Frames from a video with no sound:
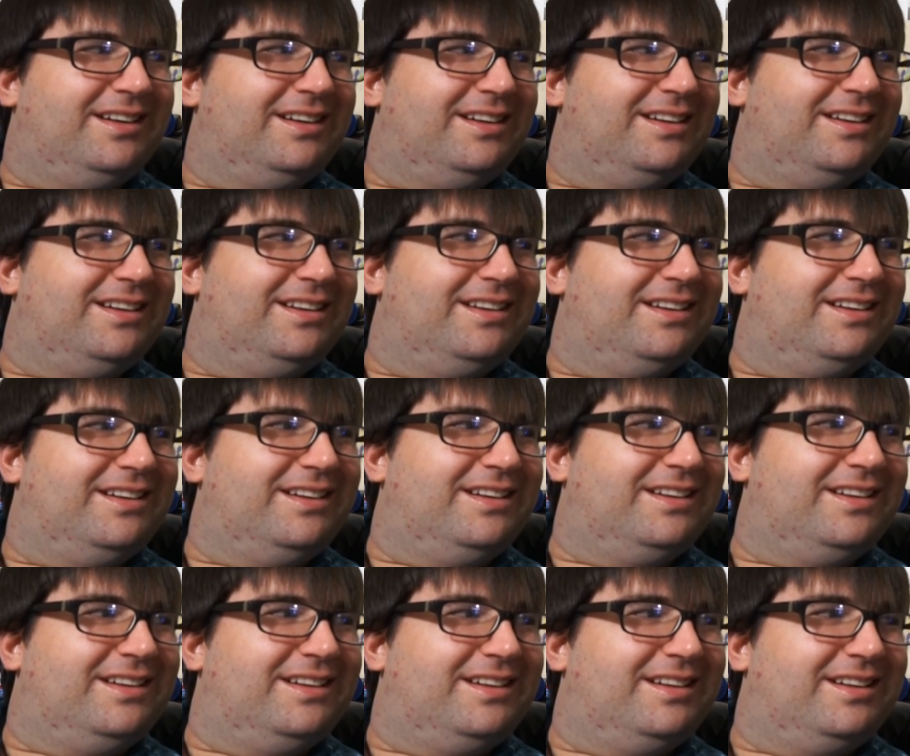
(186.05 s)

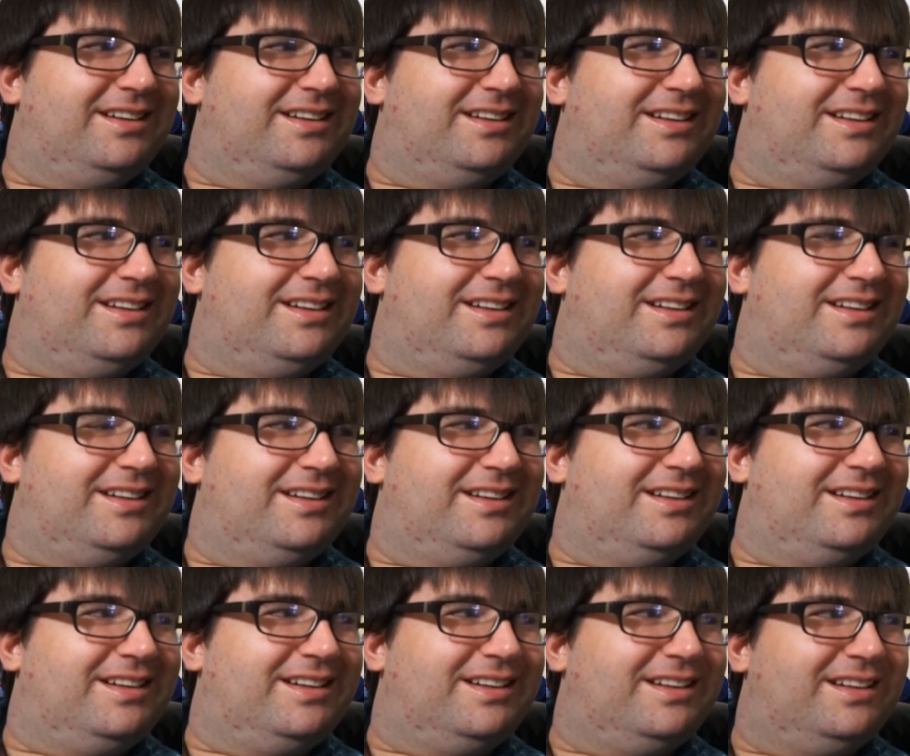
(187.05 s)

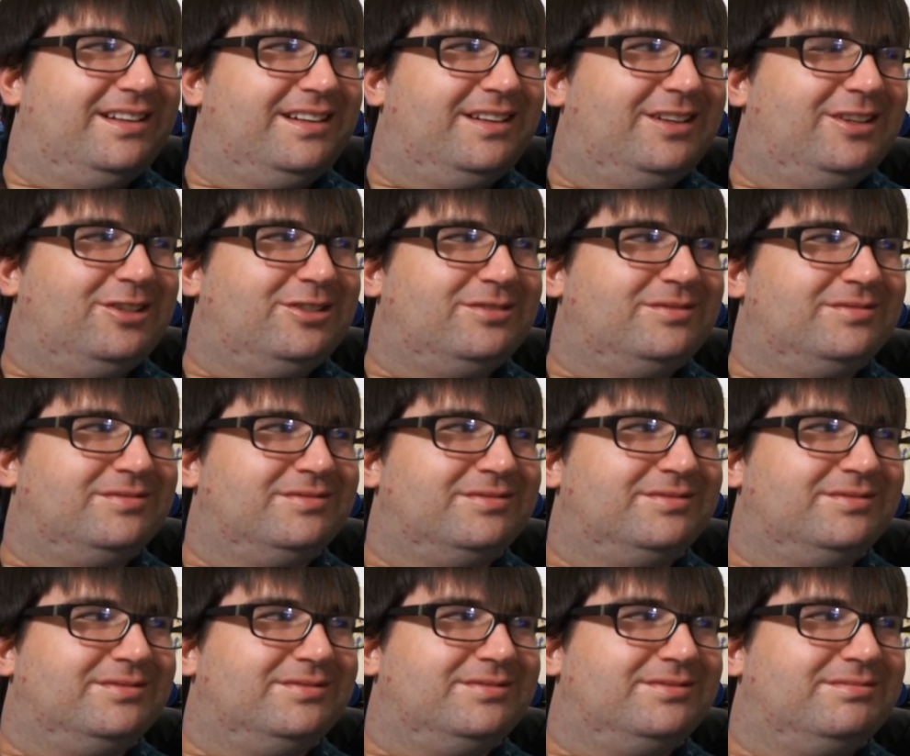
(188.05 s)

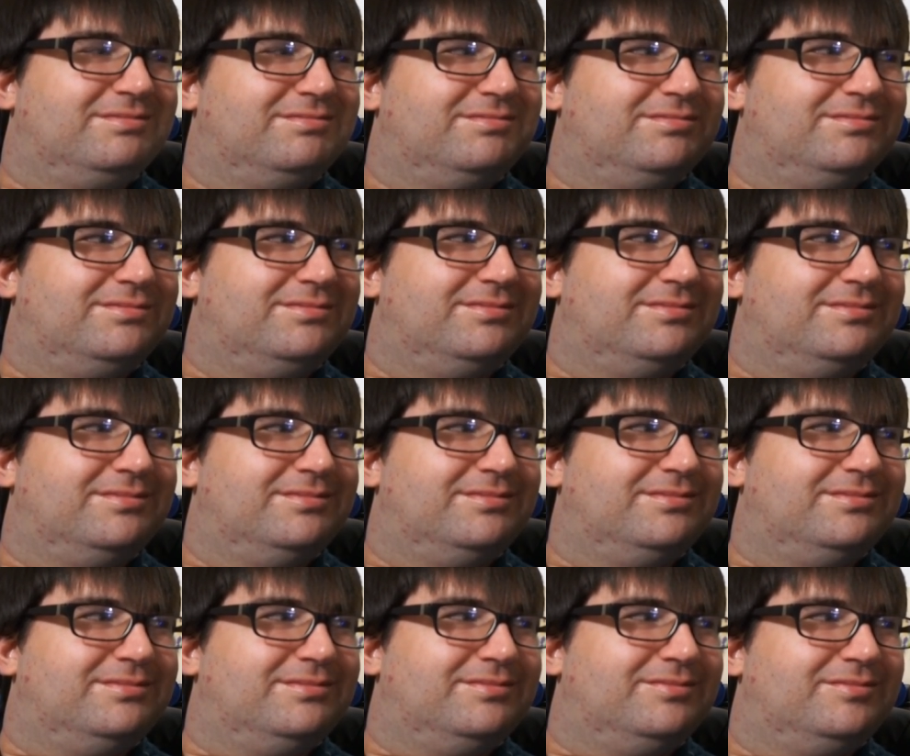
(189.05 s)

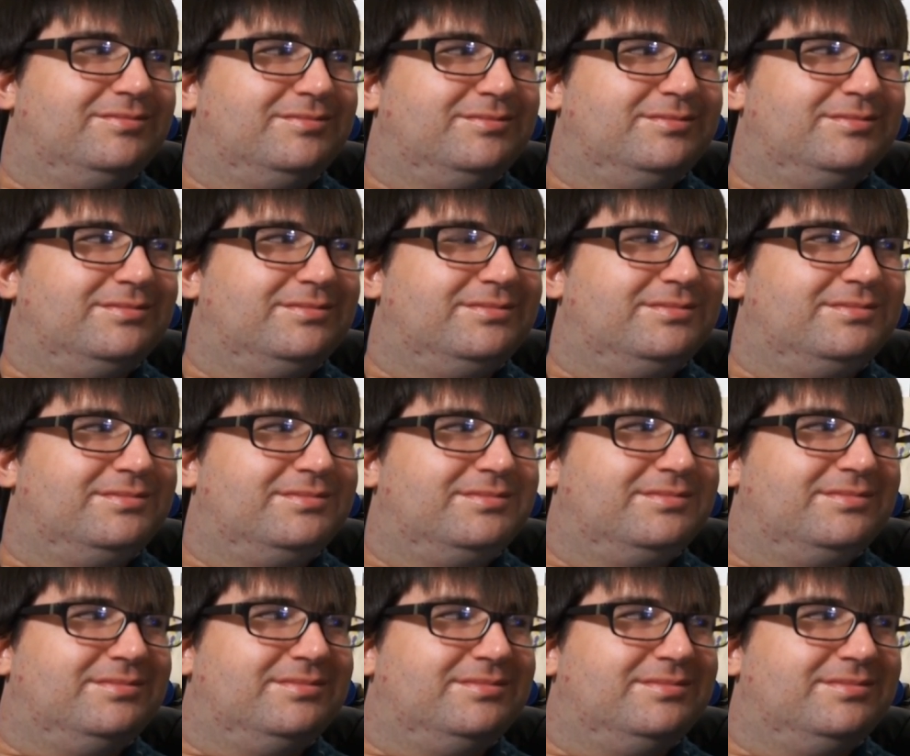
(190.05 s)

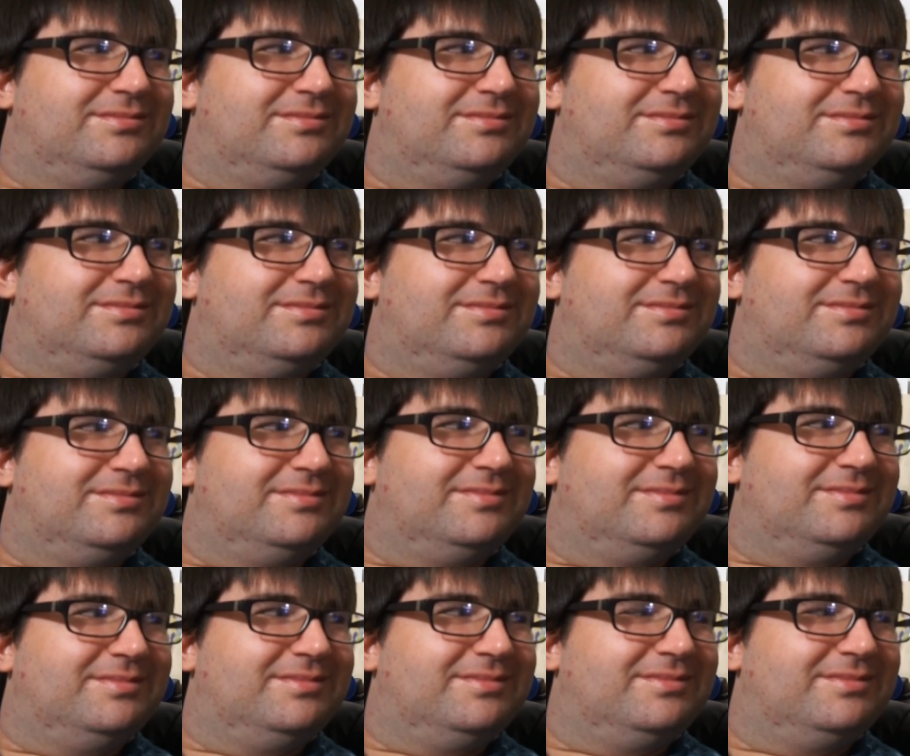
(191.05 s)

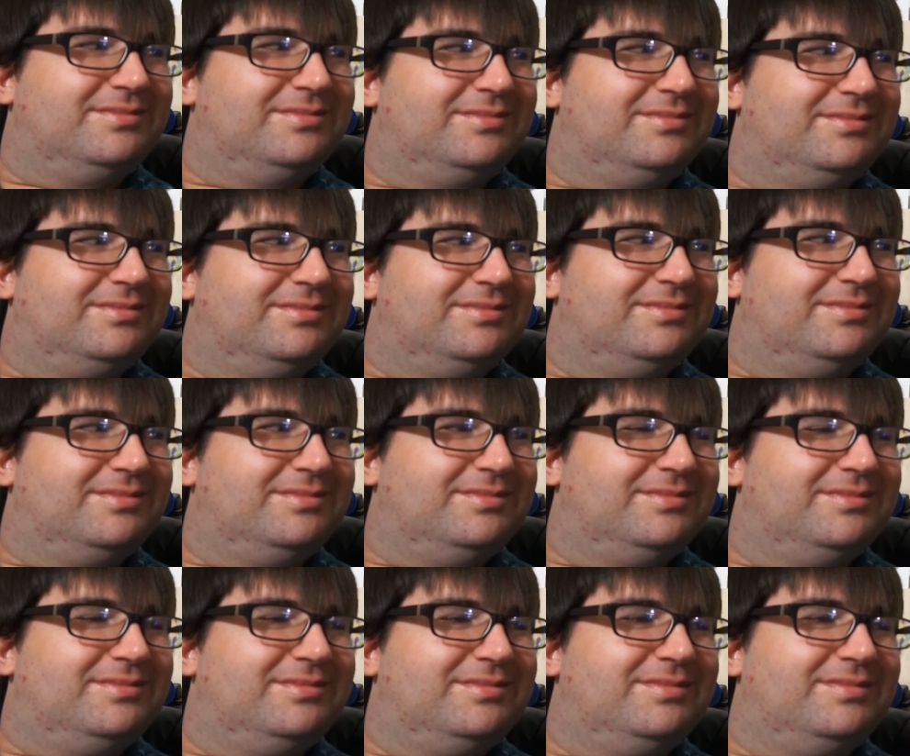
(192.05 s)

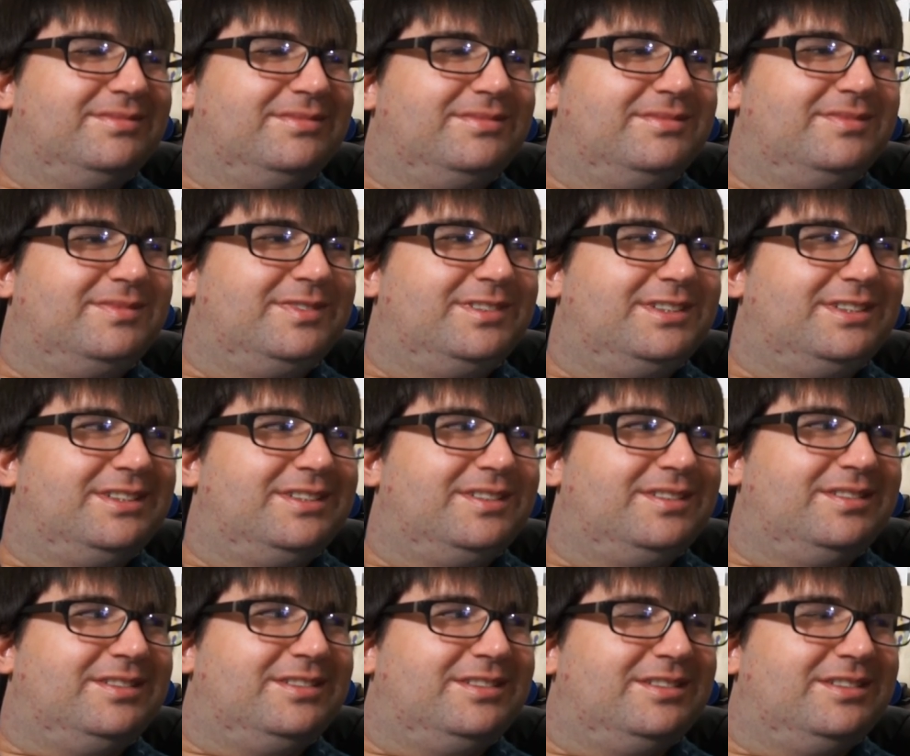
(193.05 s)

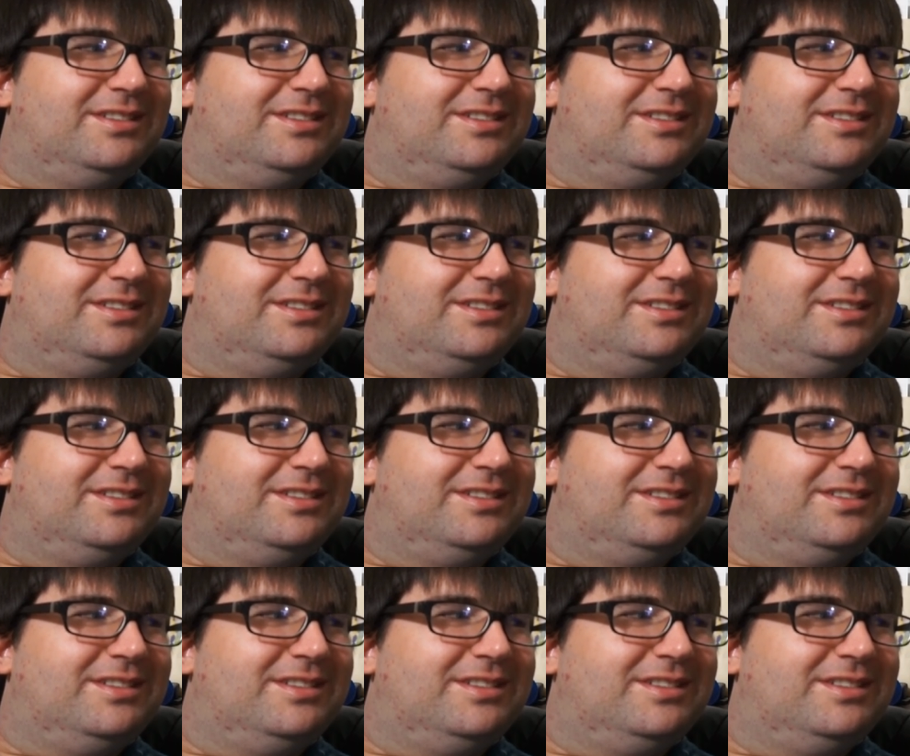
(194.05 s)
[no speech]